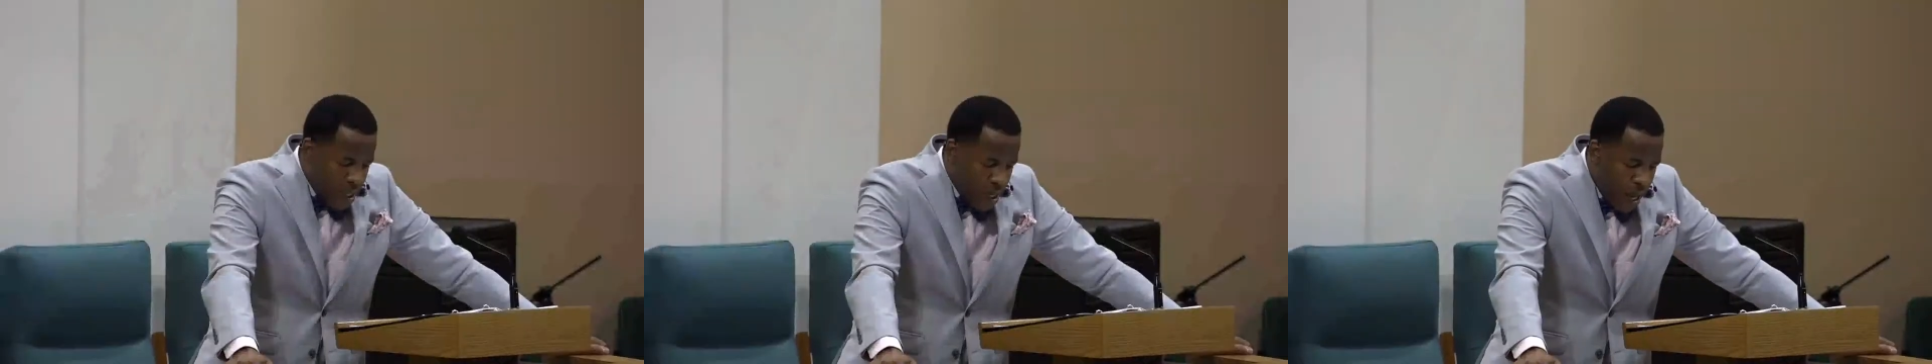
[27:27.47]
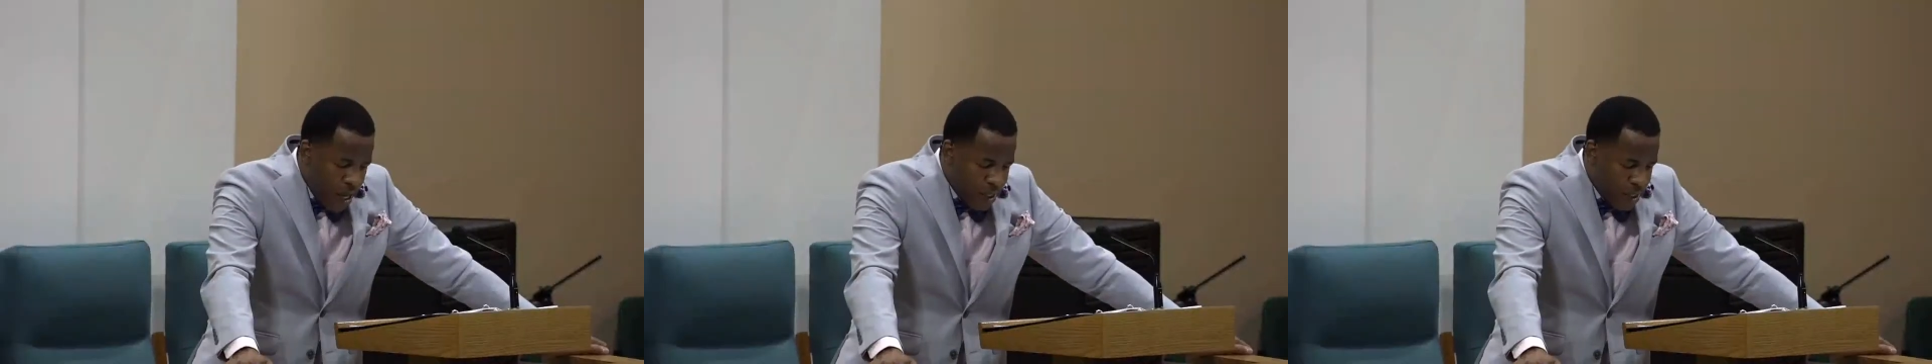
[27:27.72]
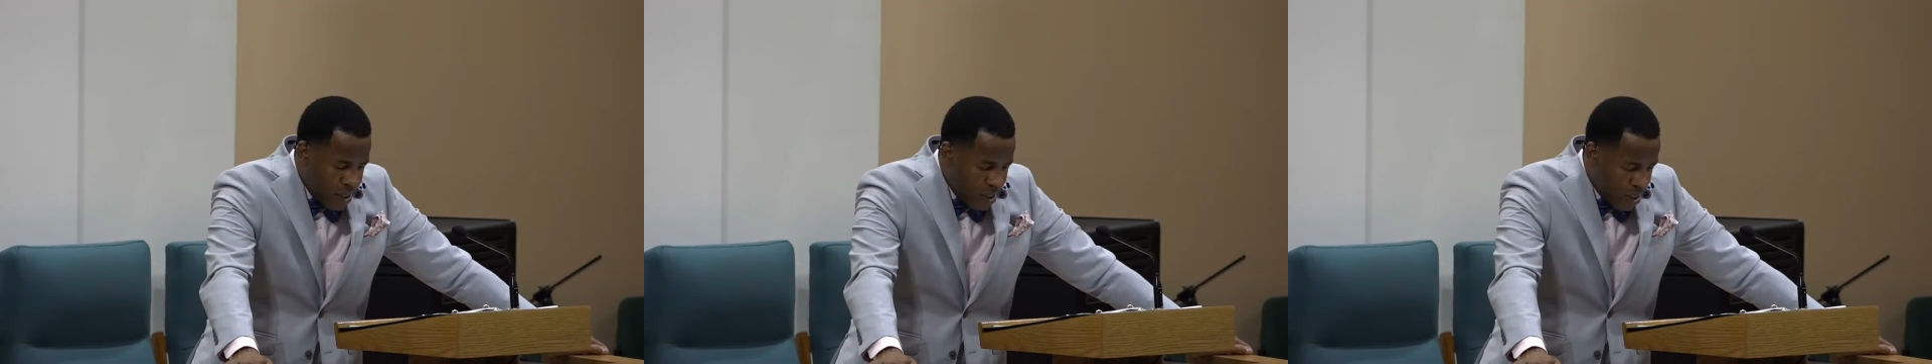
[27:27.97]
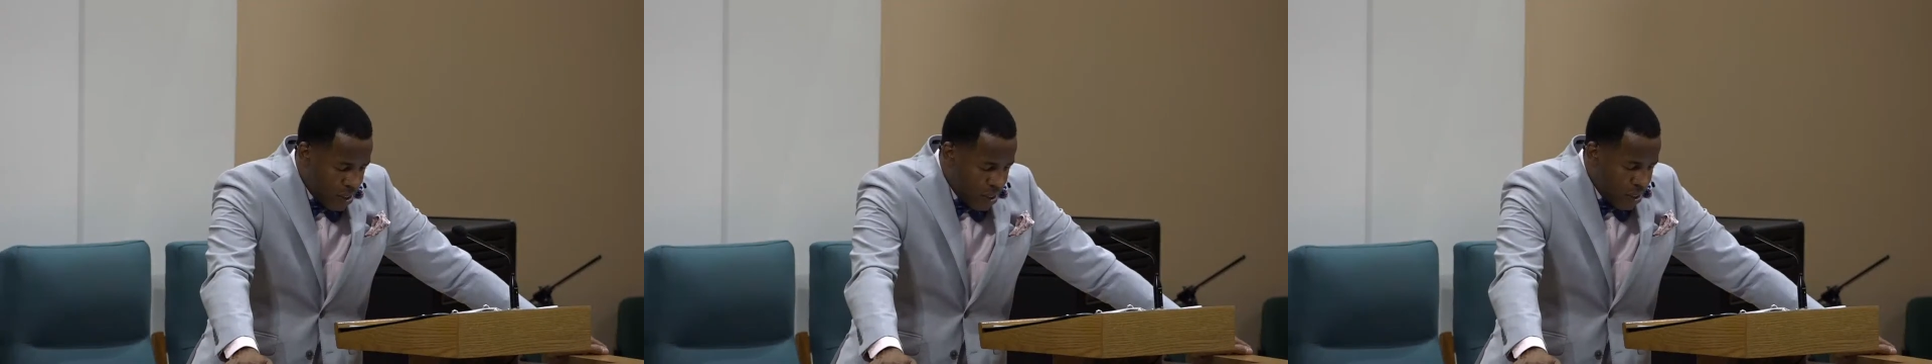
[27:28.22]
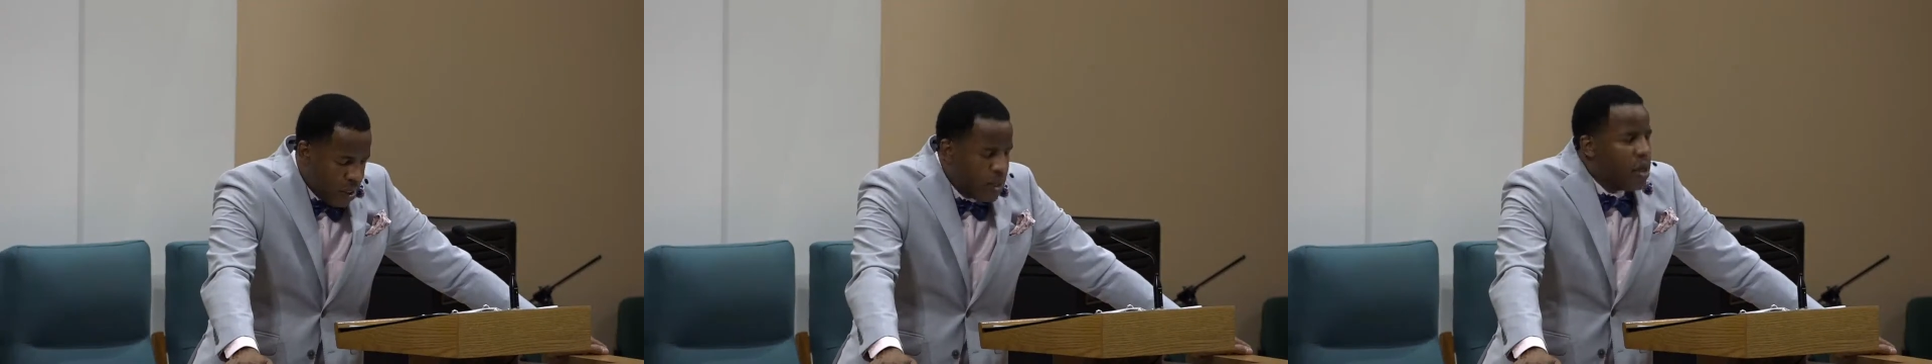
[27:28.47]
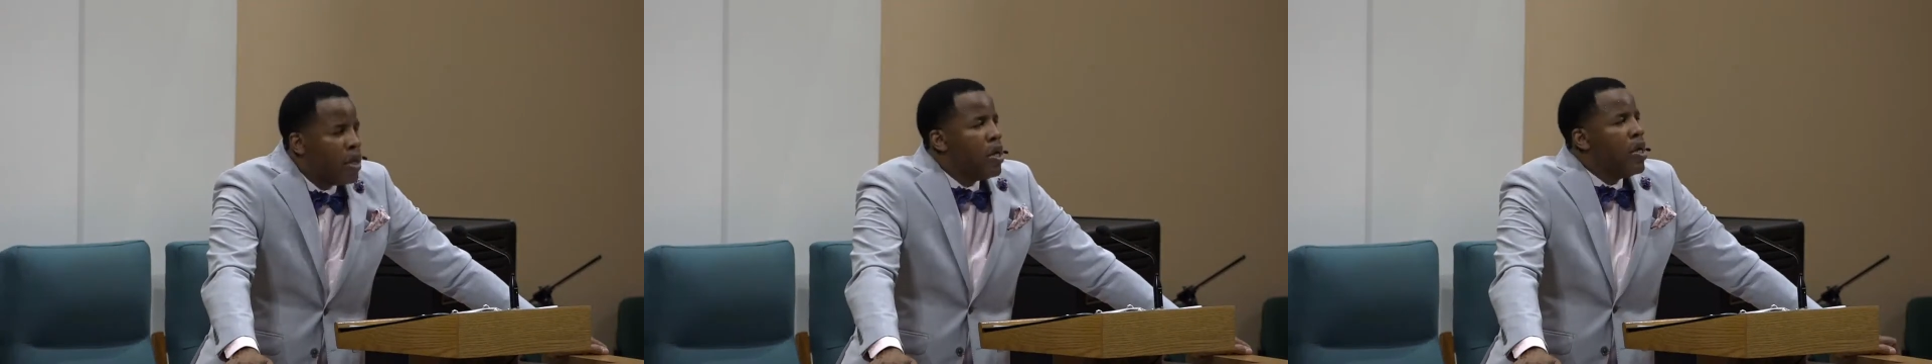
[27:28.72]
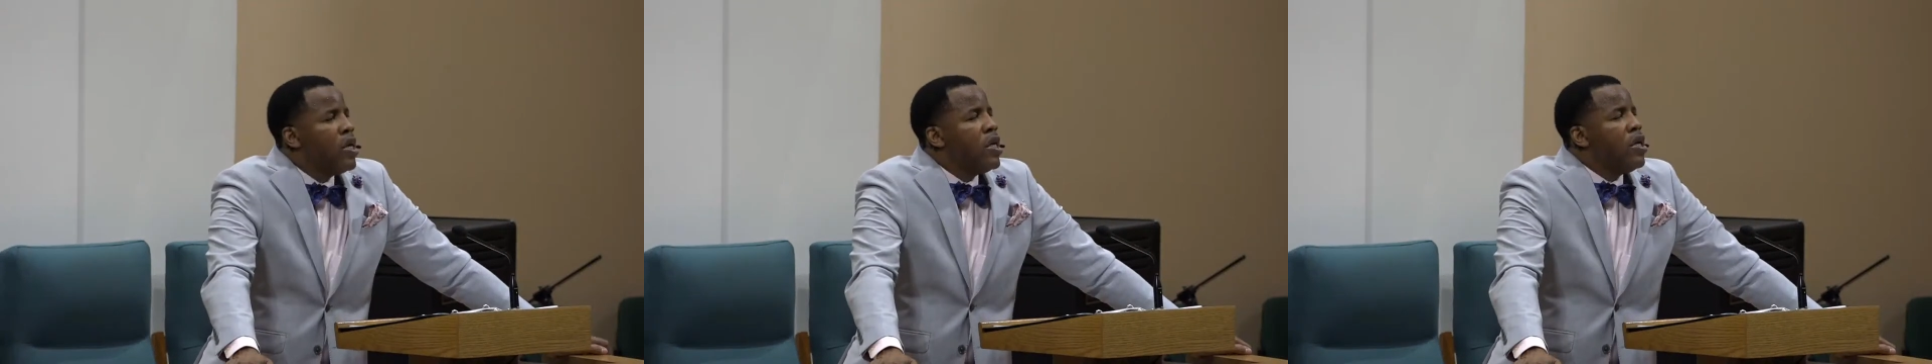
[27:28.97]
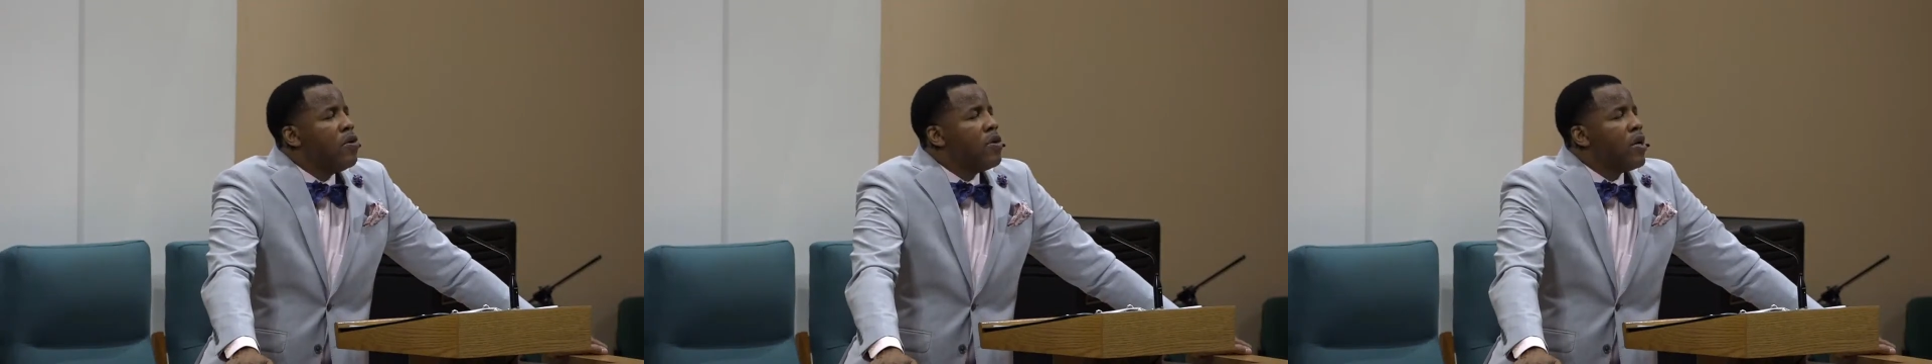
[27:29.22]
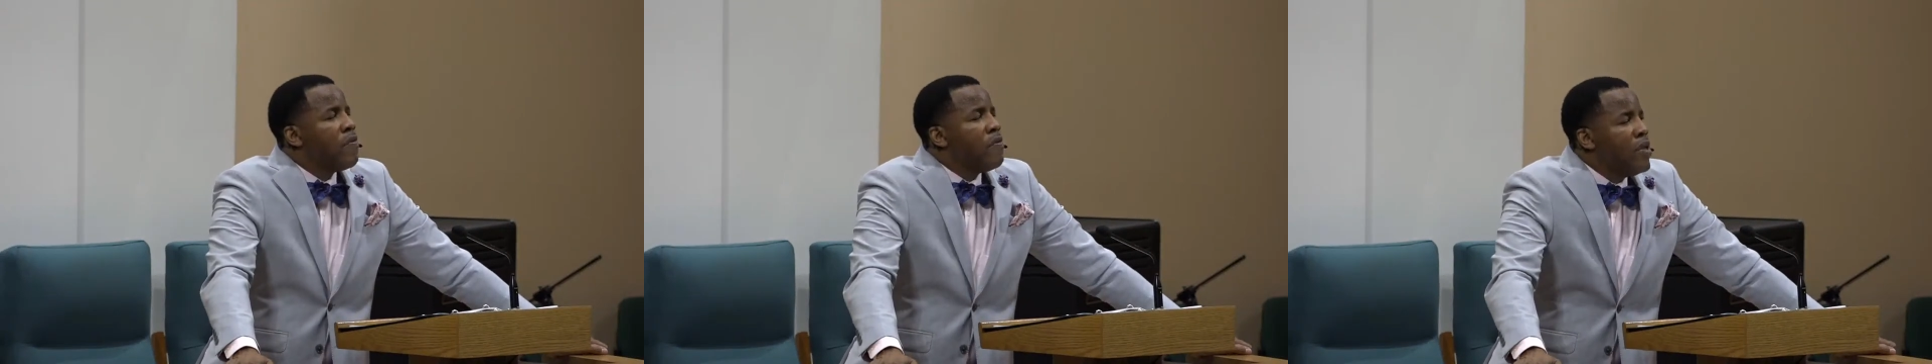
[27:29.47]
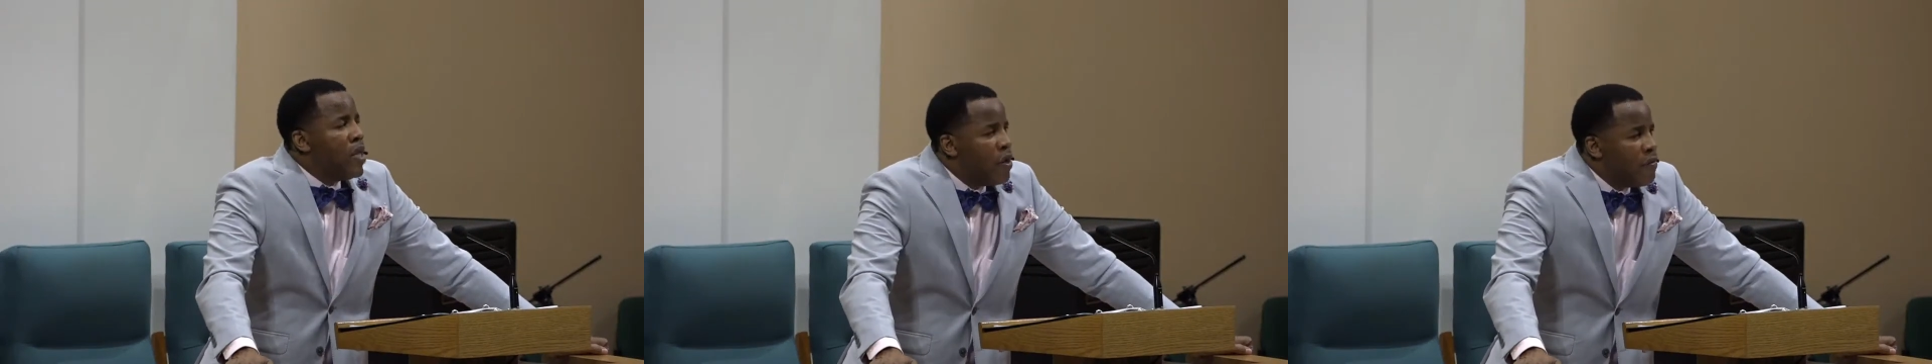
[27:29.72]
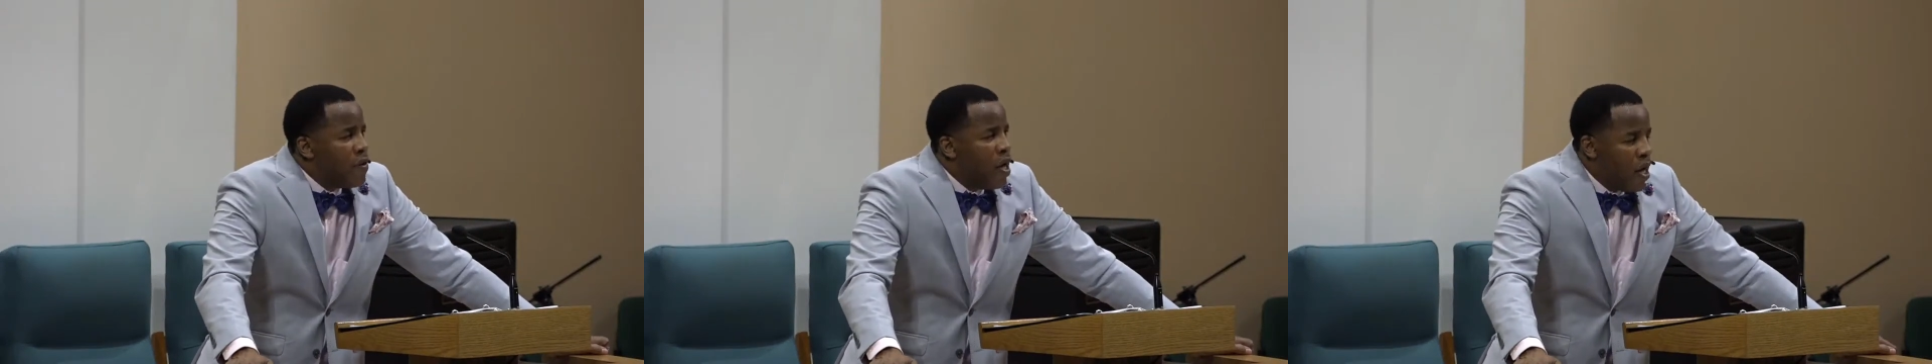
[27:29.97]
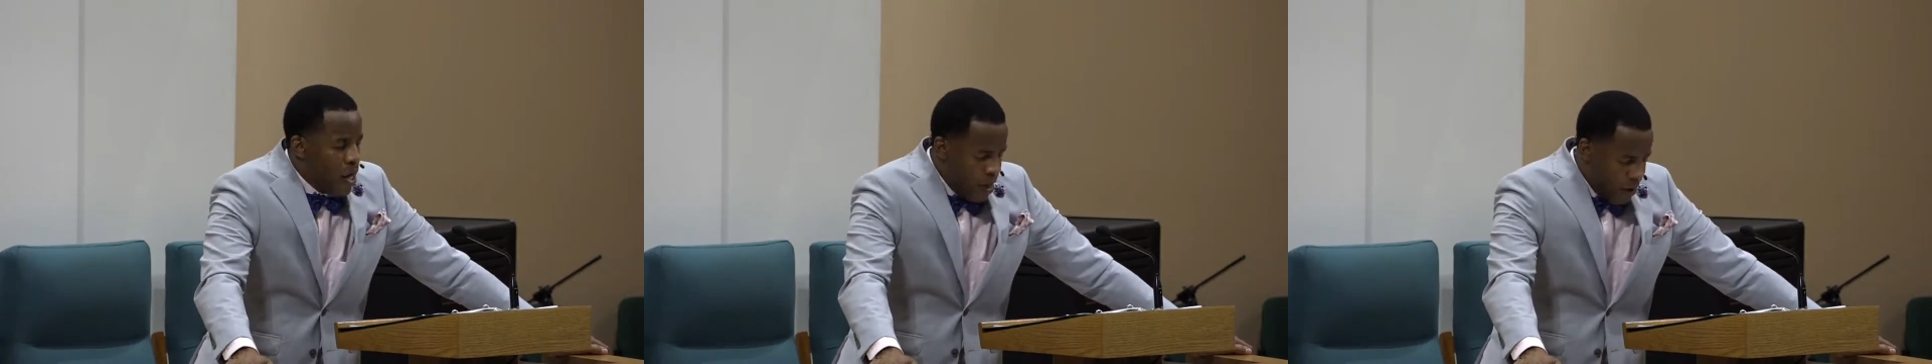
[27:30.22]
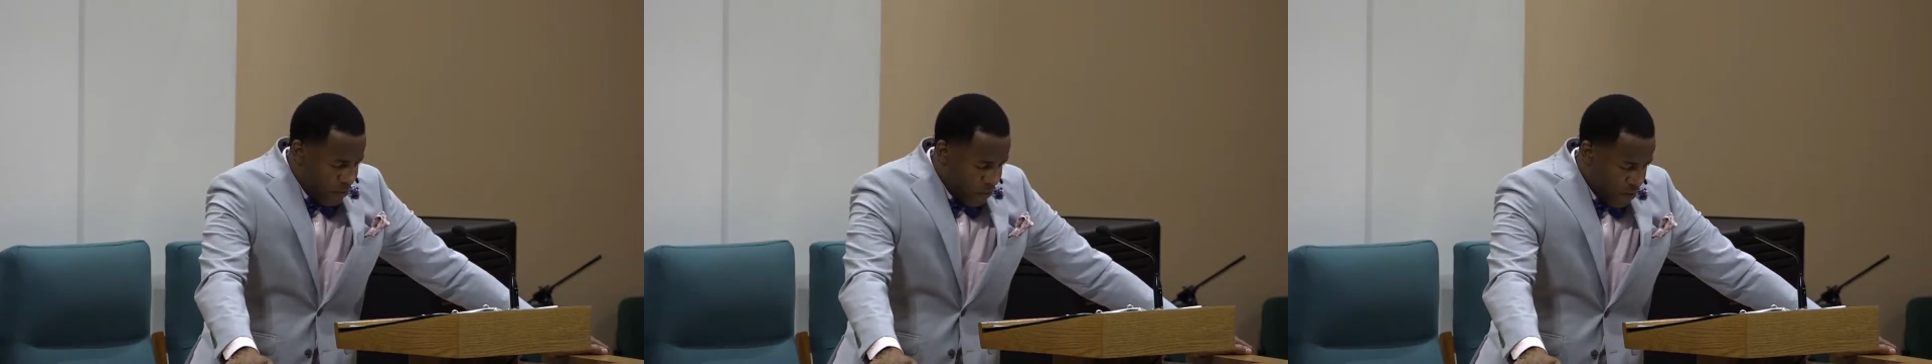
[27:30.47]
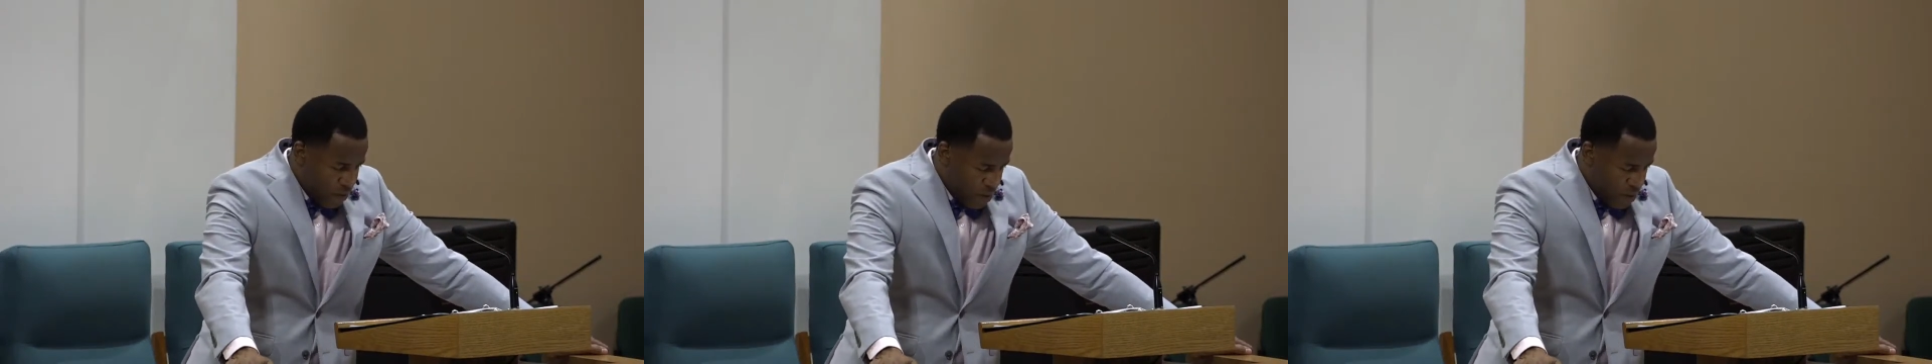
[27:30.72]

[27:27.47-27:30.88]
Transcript: light, he would have never have